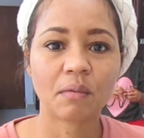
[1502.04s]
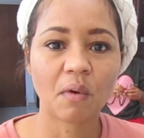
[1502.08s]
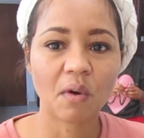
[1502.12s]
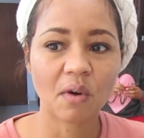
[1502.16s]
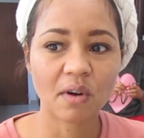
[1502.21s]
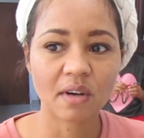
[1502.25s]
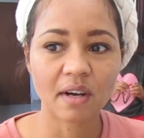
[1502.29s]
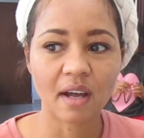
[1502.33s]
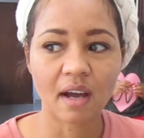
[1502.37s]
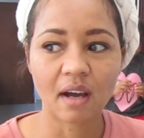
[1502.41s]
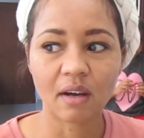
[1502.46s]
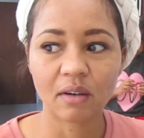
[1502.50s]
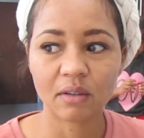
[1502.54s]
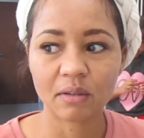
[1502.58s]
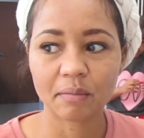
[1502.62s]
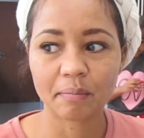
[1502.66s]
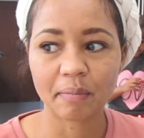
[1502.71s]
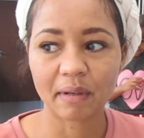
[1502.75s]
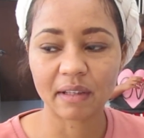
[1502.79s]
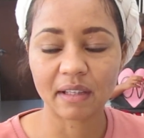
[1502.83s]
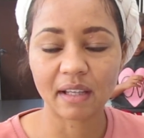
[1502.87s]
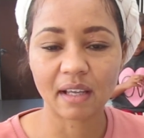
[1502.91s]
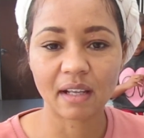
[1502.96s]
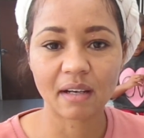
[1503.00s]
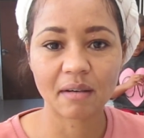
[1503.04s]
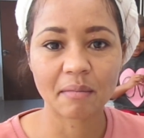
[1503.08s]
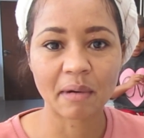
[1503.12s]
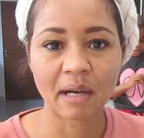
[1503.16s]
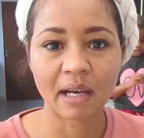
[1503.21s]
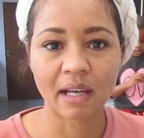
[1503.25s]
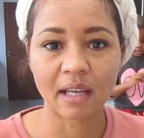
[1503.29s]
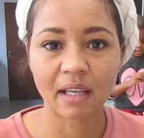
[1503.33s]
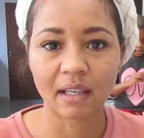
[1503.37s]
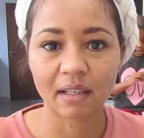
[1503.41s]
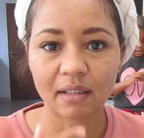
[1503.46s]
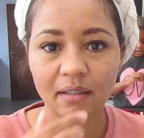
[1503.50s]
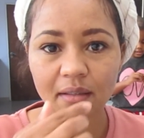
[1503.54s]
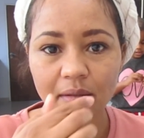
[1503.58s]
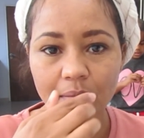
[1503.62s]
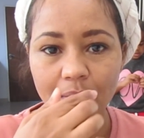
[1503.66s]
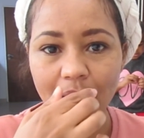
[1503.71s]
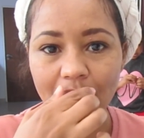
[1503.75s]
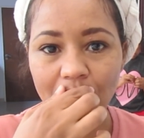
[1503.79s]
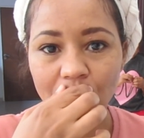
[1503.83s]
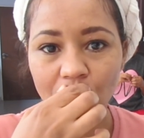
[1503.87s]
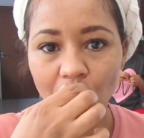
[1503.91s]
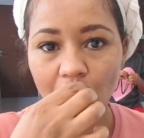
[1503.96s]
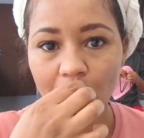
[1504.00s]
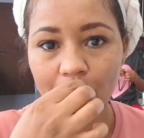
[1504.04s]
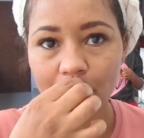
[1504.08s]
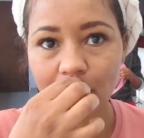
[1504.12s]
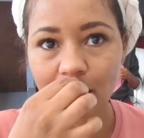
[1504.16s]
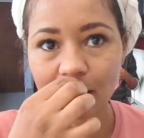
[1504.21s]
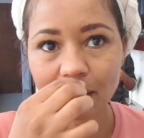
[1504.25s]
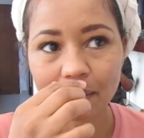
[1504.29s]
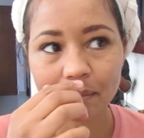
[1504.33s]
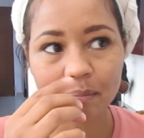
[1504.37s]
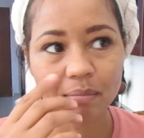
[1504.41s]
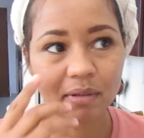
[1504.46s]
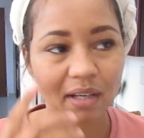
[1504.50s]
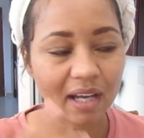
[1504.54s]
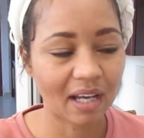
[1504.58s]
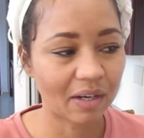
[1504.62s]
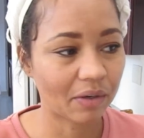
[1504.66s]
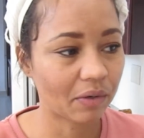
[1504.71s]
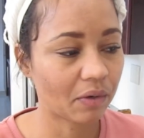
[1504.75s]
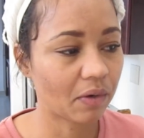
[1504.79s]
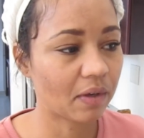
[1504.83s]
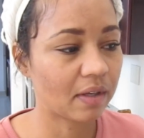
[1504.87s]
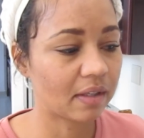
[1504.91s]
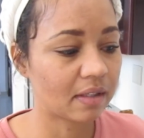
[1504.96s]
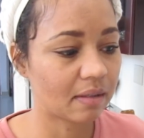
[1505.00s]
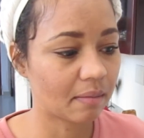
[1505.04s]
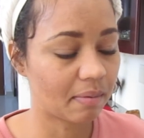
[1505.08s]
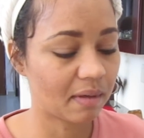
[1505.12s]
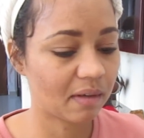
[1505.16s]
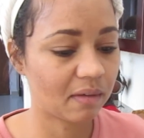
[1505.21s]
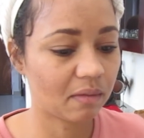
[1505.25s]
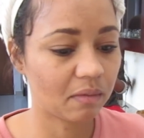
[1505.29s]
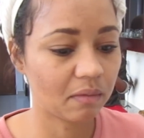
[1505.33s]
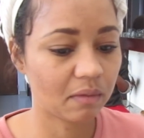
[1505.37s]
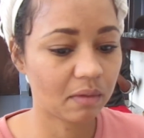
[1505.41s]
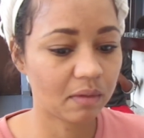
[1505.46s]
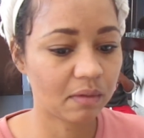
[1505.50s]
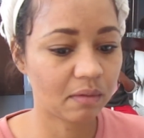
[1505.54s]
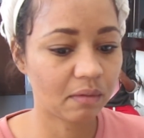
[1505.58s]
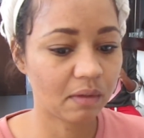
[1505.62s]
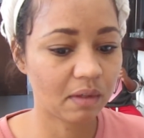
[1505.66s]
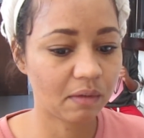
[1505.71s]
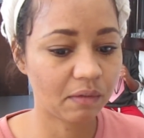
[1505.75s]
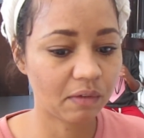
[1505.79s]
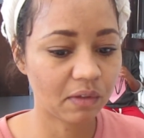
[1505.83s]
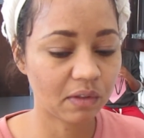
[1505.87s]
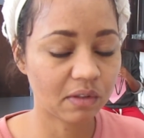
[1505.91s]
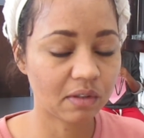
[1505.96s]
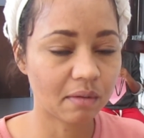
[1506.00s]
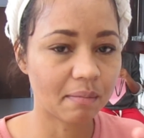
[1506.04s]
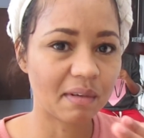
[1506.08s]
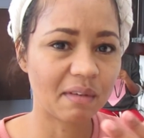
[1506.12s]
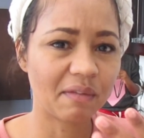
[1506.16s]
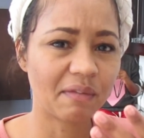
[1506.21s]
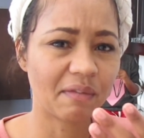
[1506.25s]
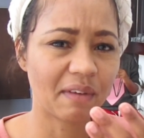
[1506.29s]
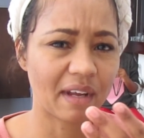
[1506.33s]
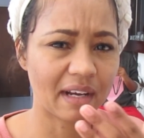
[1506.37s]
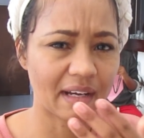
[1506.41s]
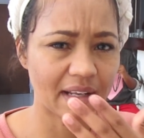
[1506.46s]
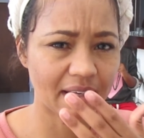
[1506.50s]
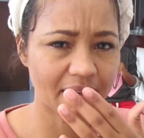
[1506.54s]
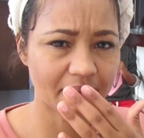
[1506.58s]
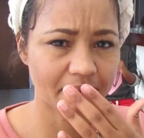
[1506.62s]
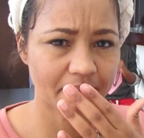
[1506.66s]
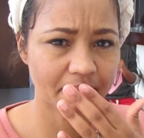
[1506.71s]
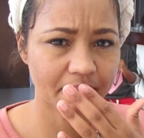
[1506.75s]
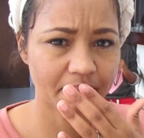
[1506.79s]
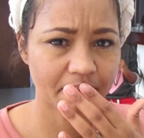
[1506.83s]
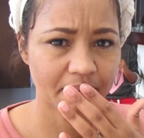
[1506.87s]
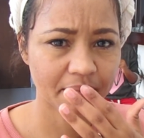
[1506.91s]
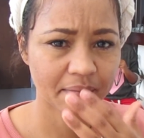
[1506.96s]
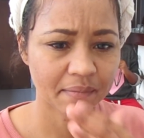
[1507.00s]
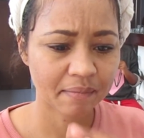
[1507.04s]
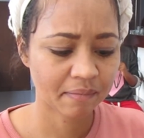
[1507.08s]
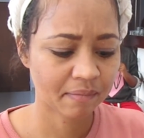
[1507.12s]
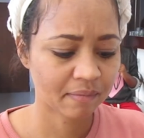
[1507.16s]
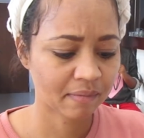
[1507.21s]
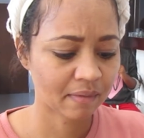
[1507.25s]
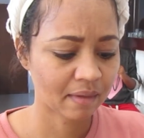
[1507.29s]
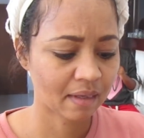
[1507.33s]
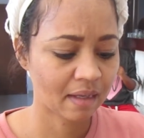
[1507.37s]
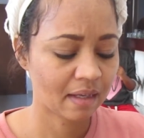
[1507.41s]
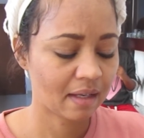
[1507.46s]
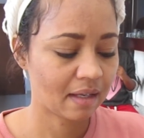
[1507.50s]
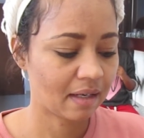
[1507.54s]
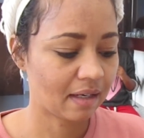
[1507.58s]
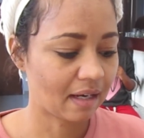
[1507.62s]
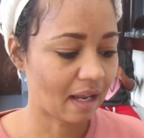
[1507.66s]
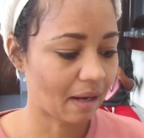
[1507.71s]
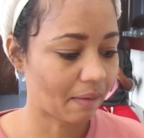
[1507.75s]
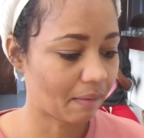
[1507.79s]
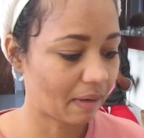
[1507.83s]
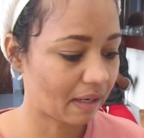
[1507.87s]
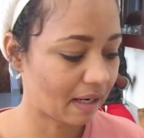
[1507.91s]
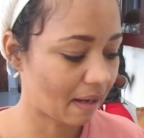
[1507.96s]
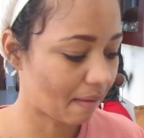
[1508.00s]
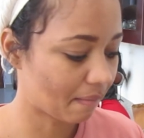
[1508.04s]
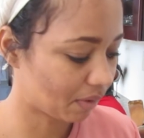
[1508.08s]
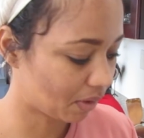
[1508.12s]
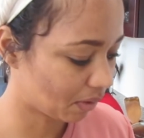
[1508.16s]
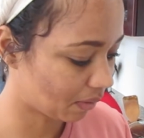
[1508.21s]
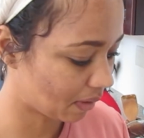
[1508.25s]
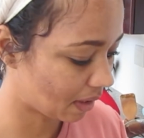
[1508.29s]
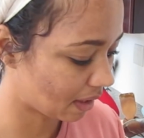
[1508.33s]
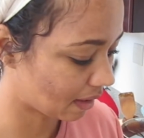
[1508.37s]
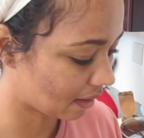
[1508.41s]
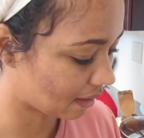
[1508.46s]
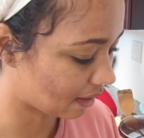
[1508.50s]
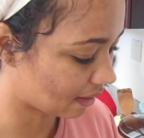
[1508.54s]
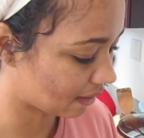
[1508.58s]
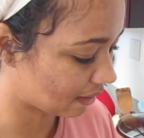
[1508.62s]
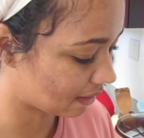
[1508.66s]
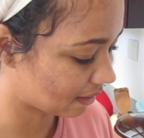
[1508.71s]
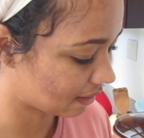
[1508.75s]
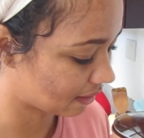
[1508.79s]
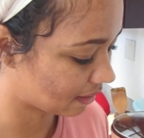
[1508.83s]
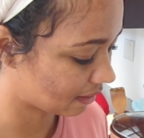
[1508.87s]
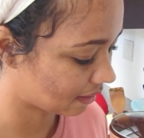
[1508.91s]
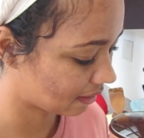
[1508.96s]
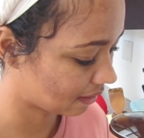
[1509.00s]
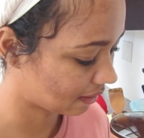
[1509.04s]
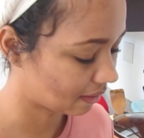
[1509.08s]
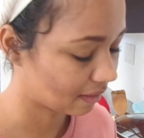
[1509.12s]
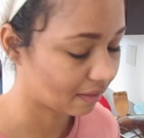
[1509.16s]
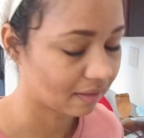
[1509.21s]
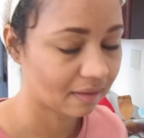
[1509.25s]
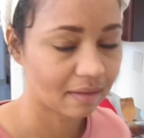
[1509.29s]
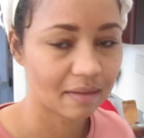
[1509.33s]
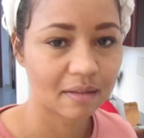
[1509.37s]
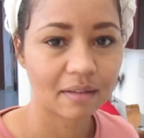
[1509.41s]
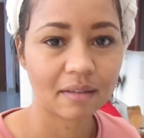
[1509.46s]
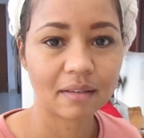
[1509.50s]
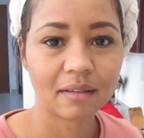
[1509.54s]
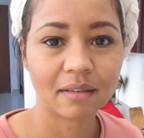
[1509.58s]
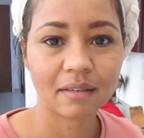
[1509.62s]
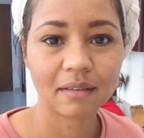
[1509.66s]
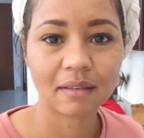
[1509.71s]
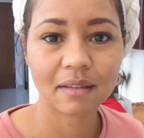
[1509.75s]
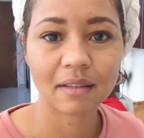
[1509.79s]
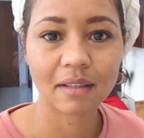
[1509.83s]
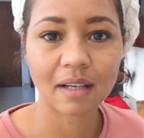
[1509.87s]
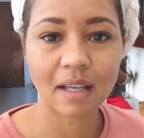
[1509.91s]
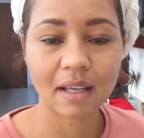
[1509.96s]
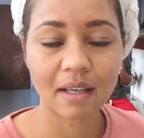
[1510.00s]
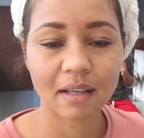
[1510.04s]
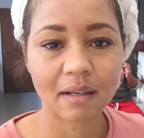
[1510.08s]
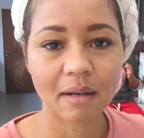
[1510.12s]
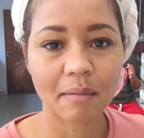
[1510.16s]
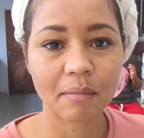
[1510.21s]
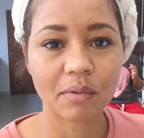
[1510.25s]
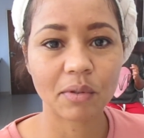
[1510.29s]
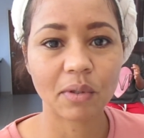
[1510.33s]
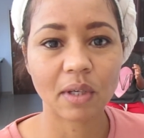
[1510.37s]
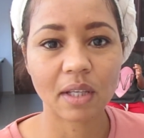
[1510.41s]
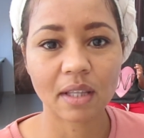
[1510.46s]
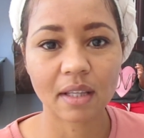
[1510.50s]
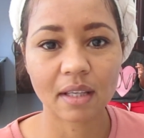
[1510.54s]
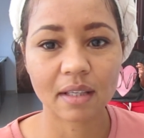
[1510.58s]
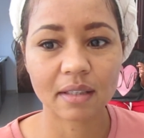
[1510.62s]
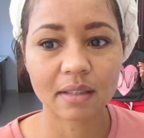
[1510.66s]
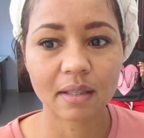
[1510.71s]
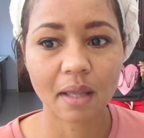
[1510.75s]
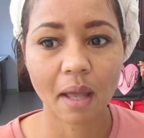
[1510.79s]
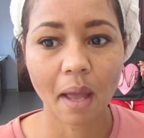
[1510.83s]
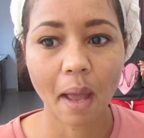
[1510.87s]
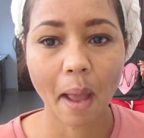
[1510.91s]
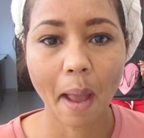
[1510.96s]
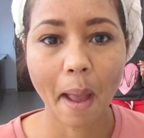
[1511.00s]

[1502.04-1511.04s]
worn out, but then my, my top lip, I don't know, it's a bit, it, it feels a bit funny. Like when I'm doing this, like when I'm doing this,